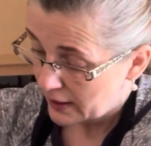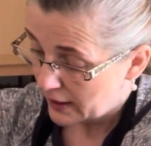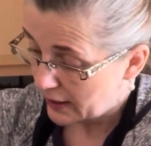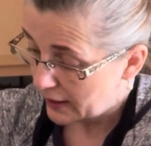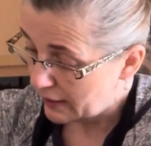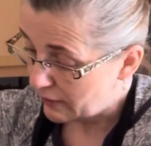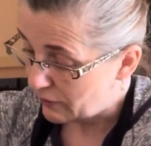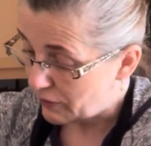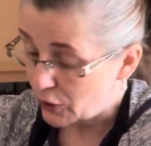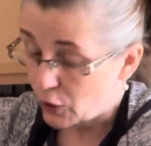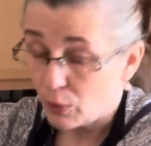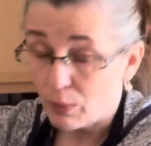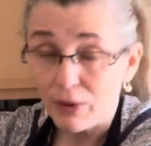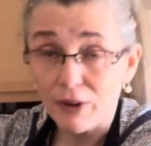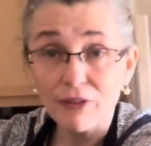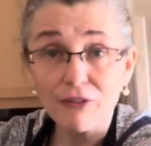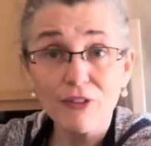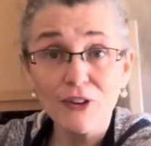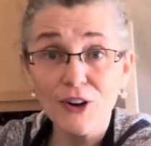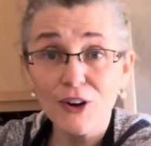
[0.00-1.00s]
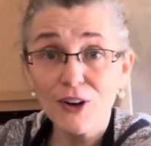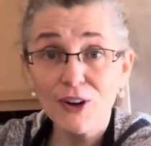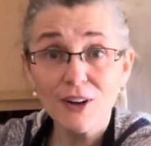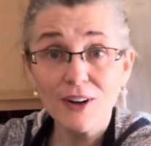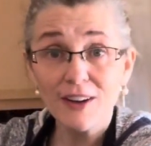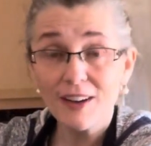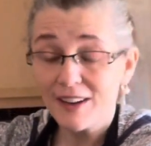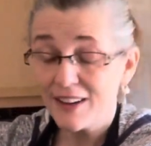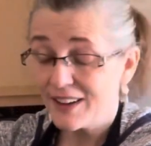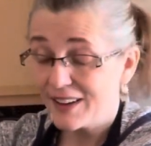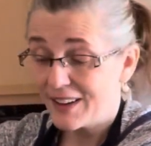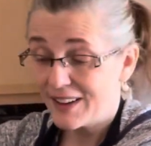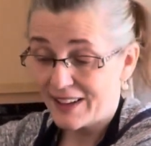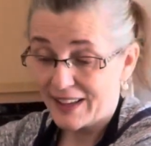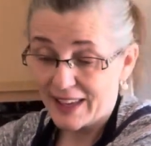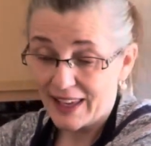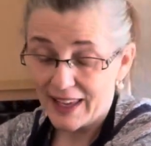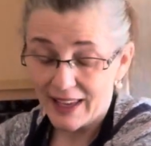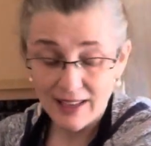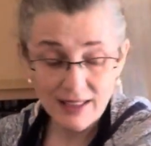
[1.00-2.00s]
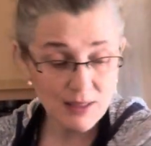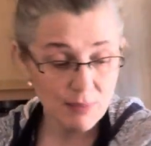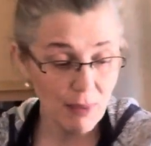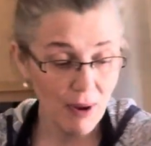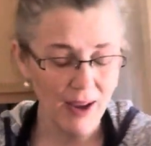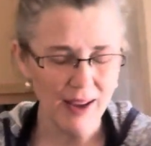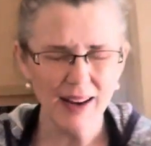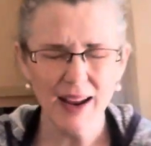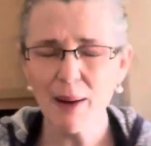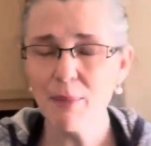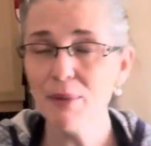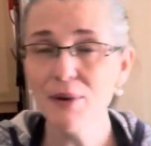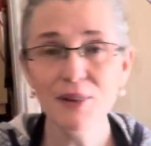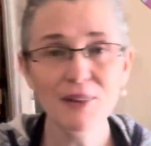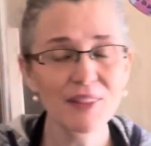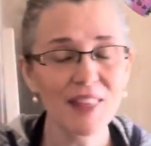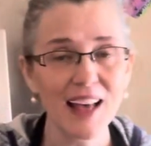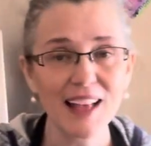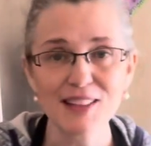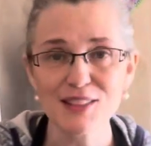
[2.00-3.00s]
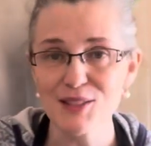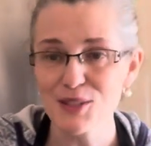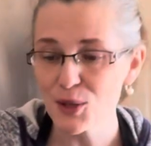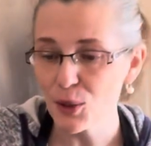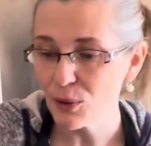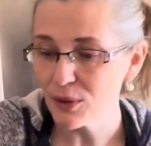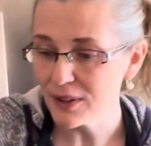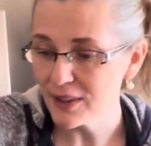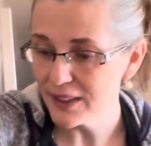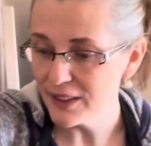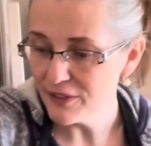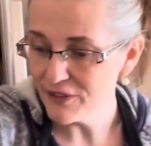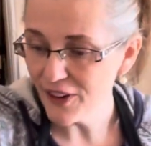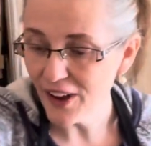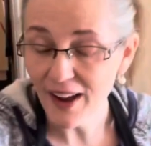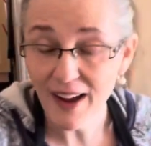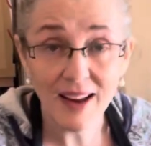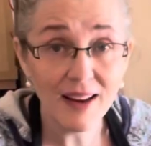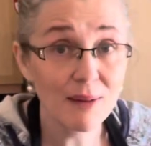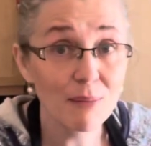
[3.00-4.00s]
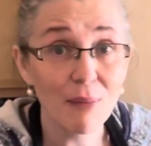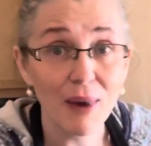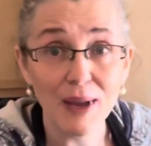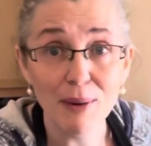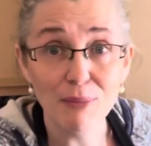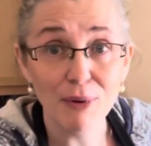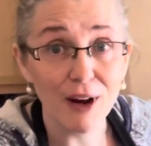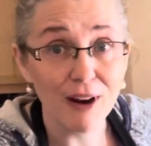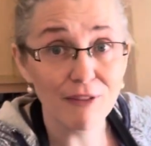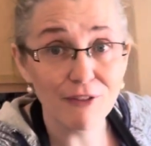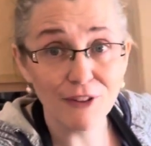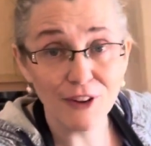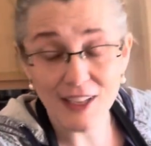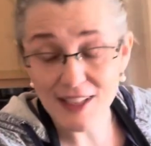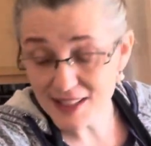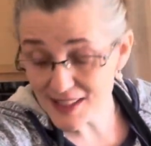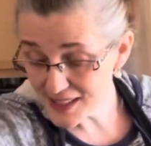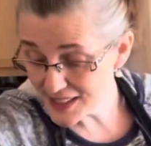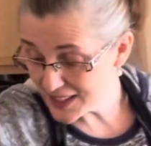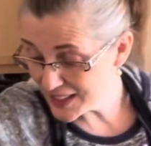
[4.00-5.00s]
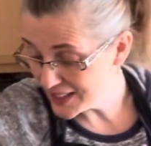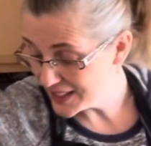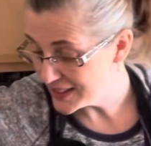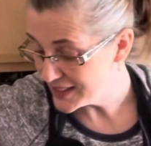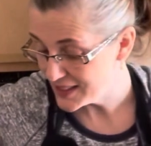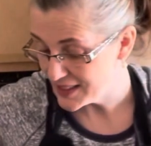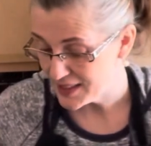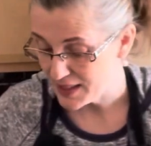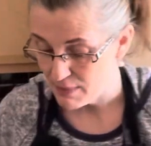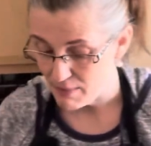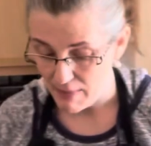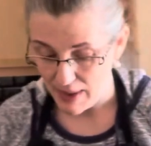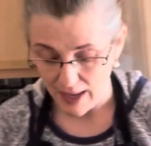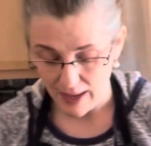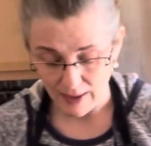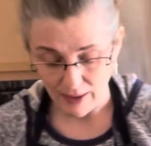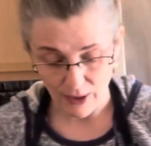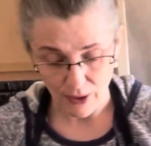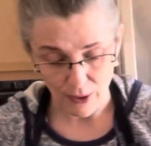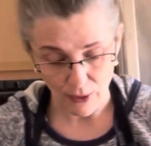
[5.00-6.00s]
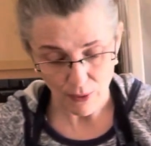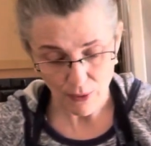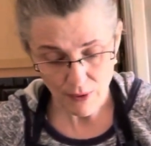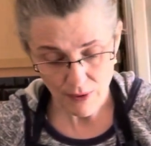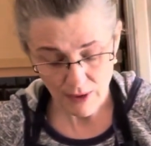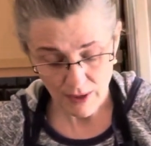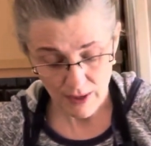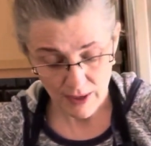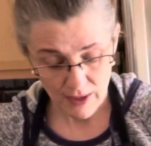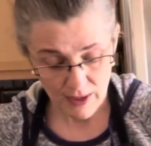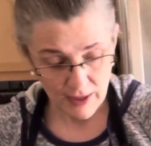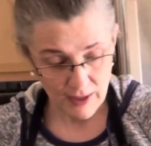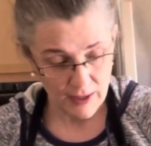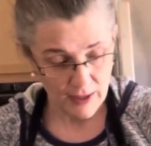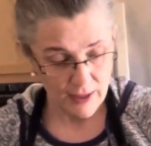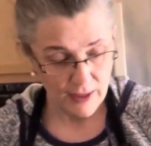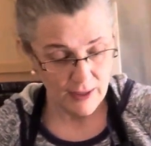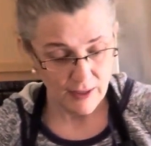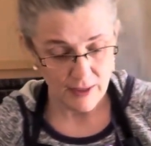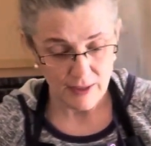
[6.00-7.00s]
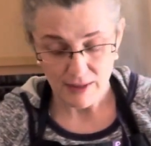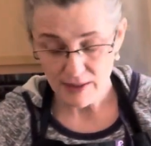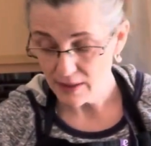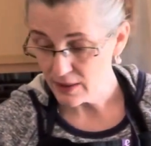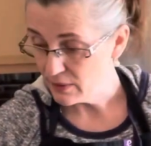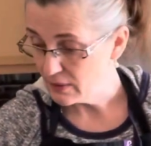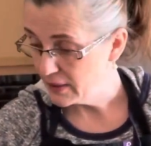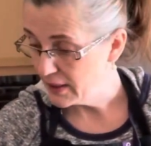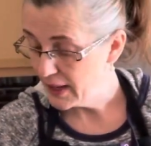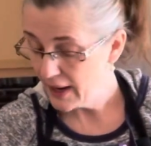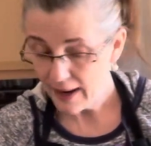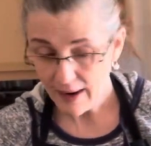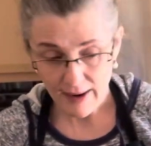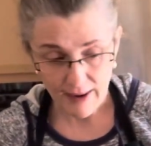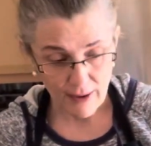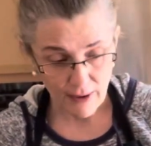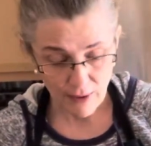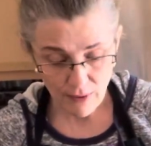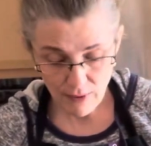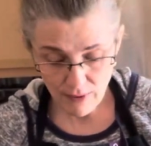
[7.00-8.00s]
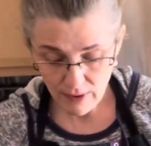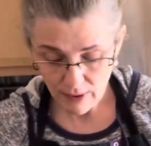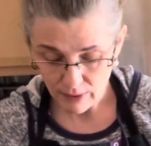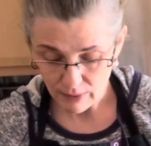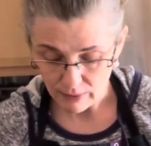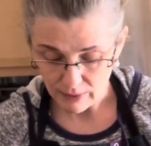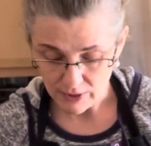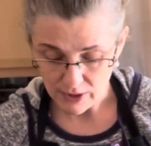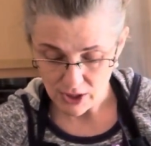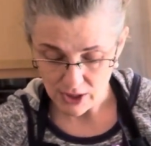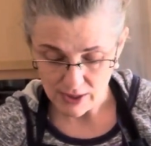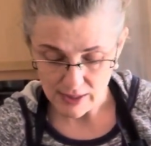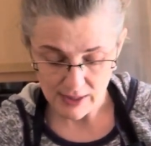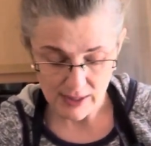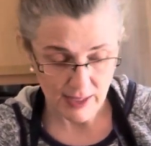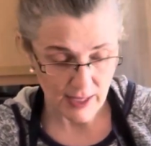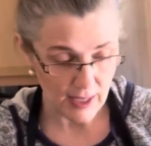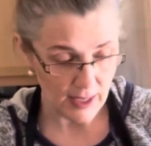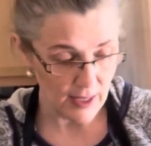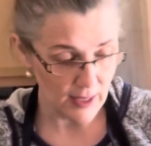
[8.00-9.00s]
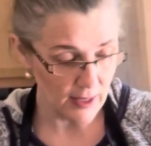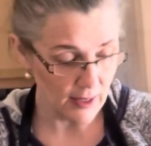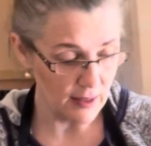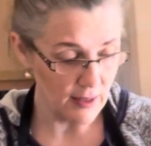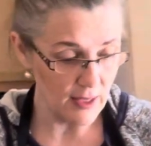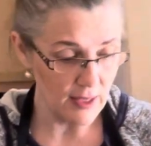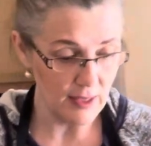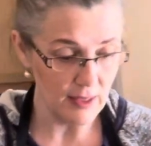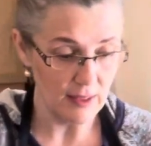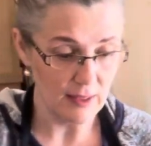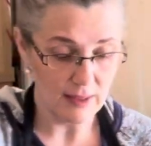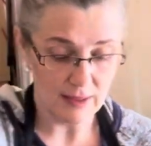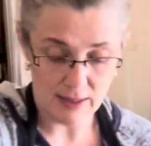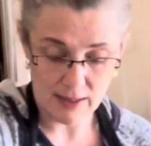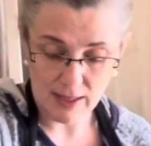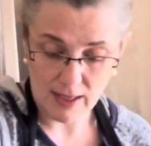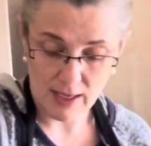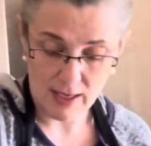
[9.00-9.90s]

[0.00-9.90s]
If you prefer canned pineapple, that's totally fine. My preference is the mango. So now we'll just take these